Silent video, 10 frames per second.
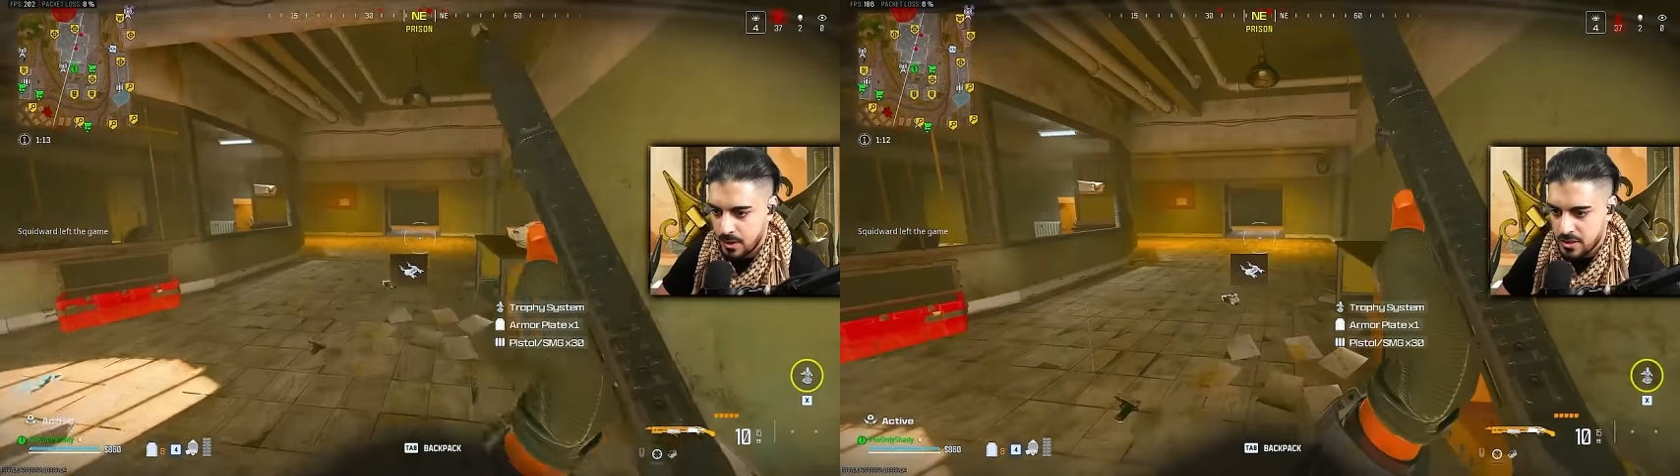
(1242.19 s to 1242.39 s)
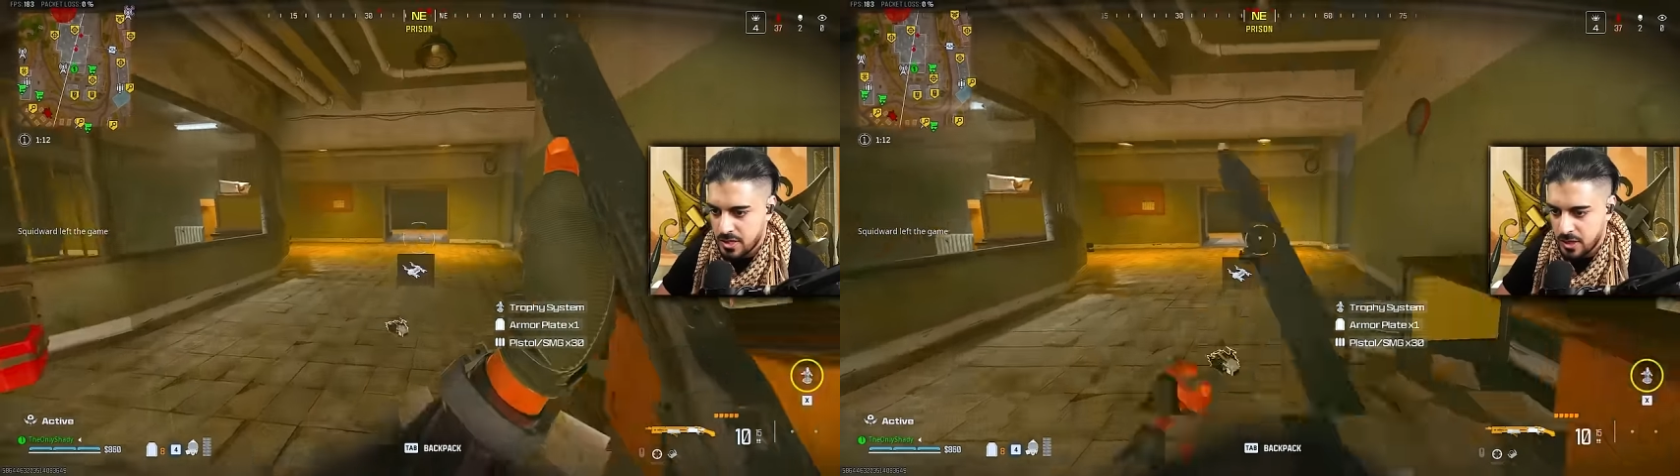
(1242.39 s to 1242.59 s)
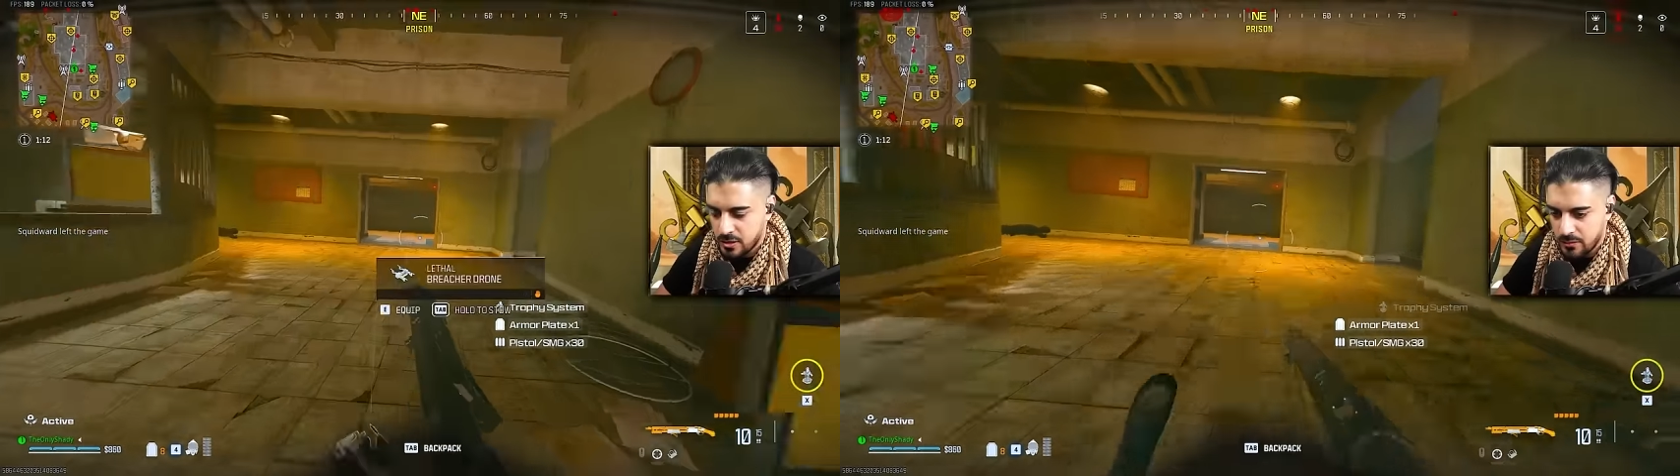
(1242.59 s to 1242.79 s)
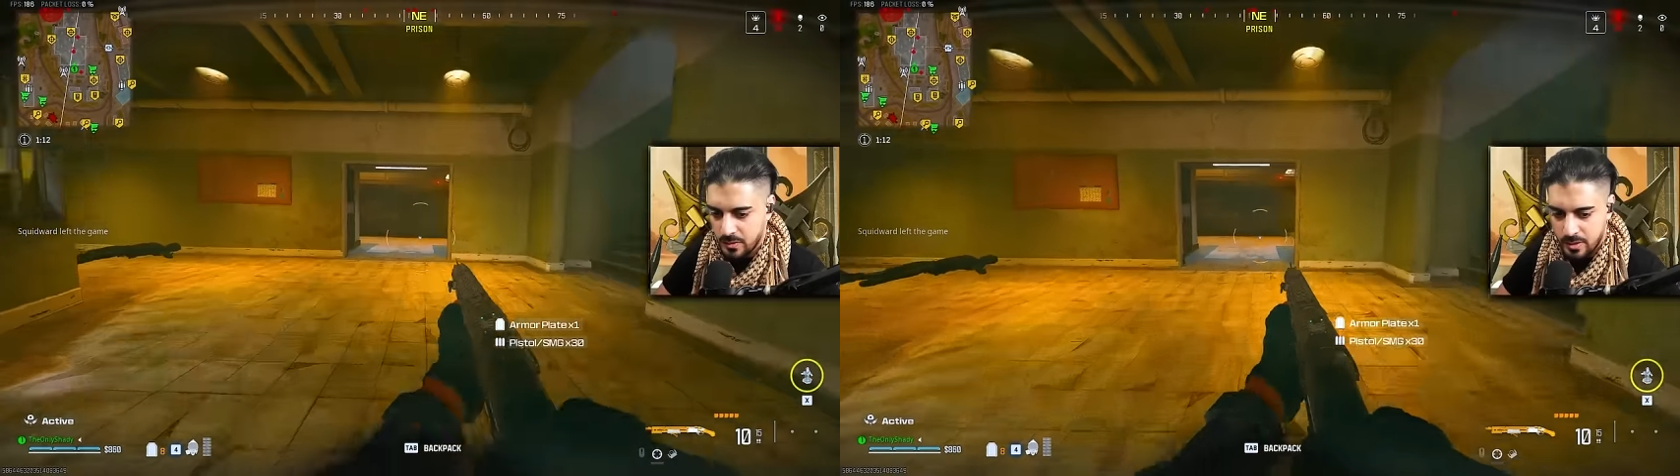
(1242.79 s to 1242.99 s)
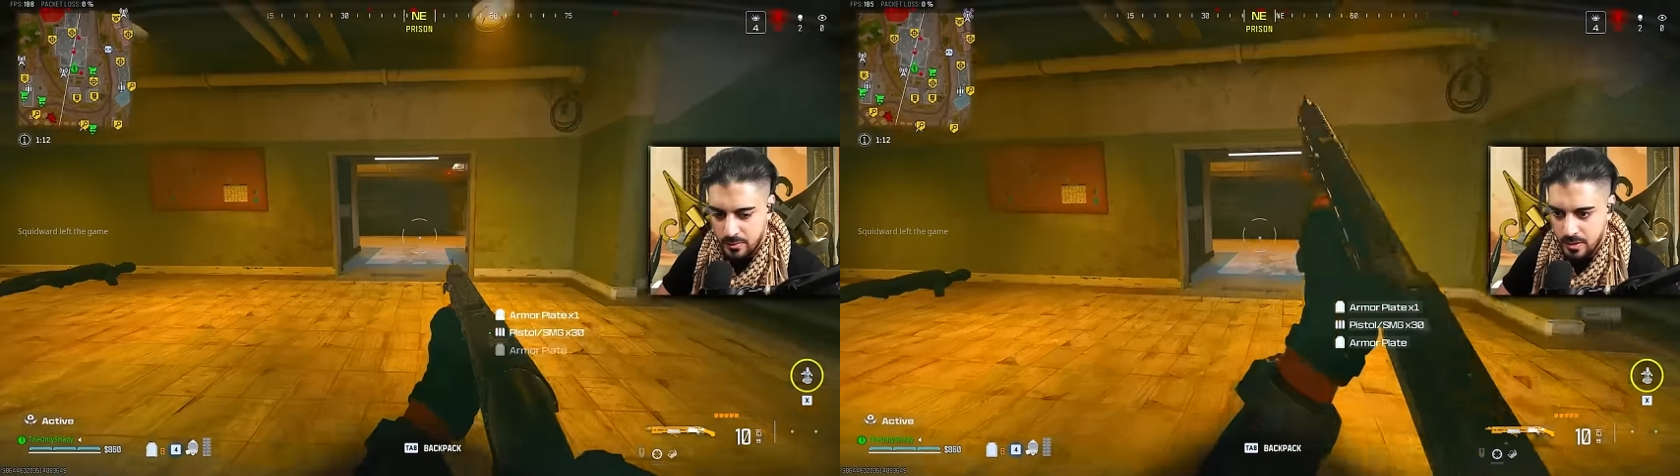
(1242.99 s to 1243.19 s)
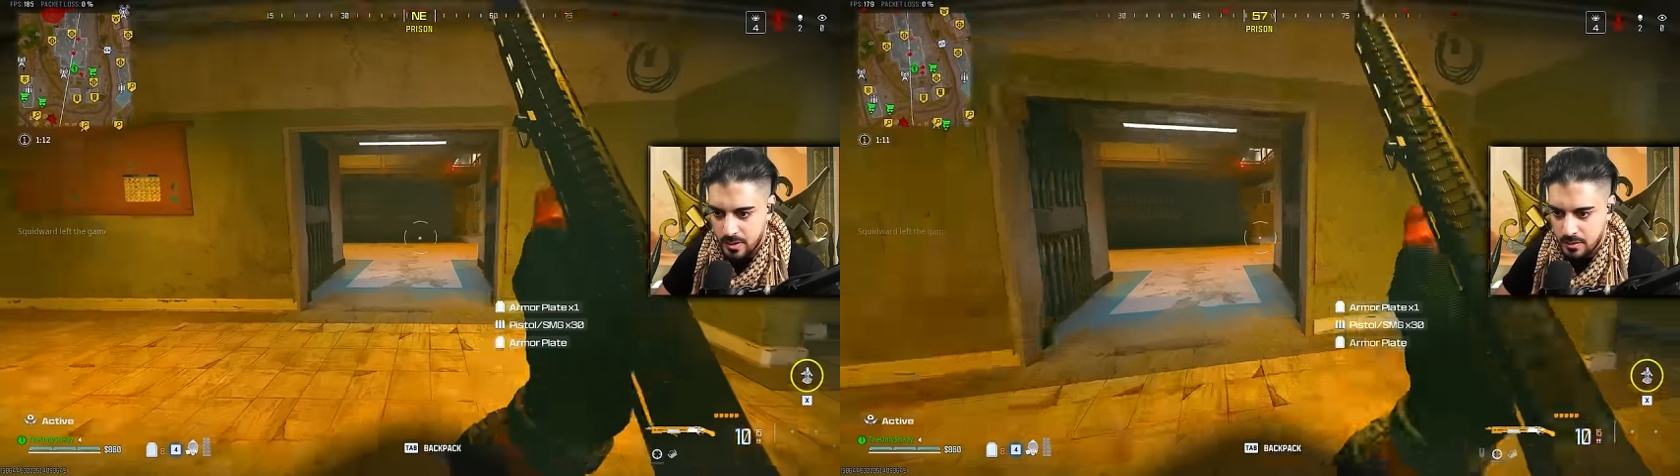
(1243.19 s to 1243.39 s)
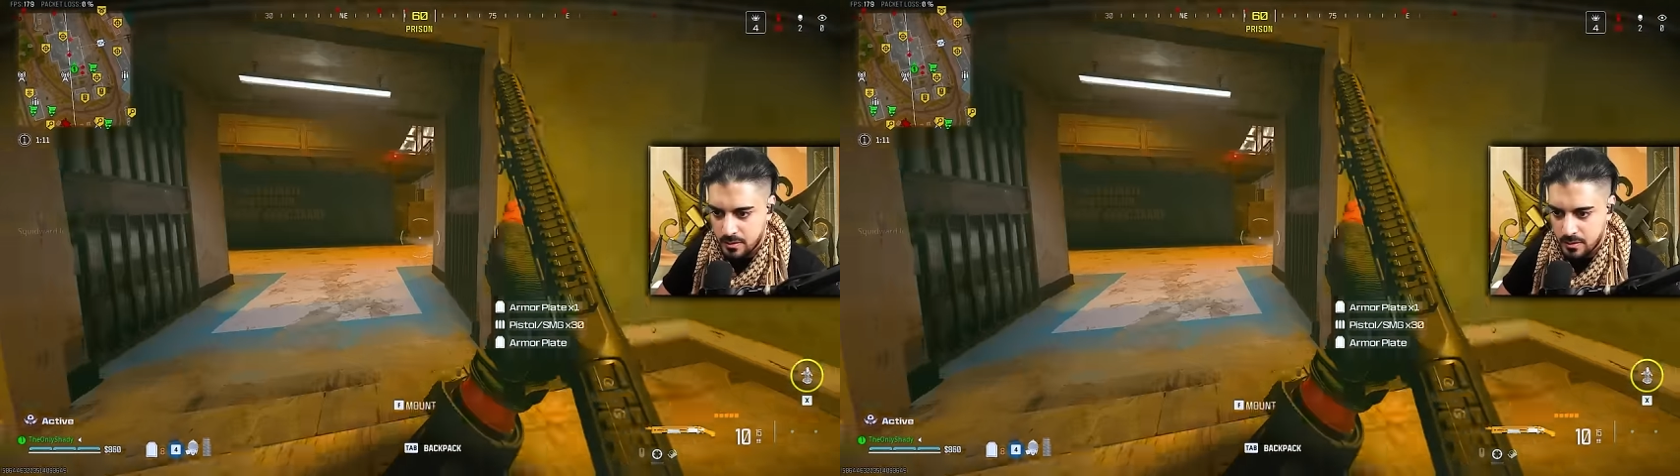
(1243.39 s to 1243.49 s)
he's scared of me. Wait a minute.